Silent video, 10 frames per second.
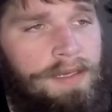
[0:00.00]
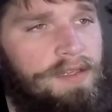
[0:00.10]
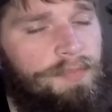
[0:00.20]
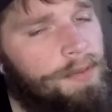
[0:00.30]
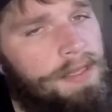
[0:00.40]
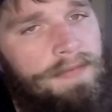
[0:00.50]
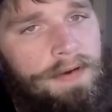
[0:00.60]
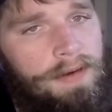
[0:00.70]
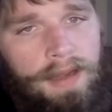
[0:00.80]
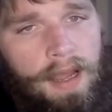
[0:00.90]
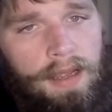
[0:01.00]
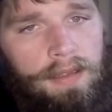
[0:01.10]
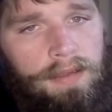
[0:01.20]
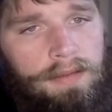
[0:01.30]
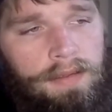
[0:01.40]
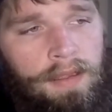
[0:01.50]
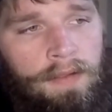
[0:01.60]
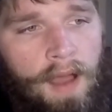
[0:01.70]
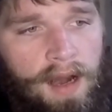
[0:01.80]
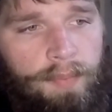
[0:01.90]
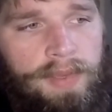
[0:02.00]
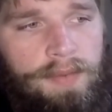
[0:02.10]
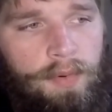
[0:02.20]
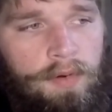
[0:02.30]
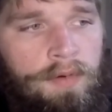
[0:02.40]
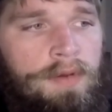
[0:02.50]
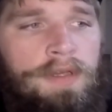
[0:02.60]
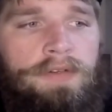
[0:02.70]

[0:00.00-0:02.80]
Because believe it or not, a lot of people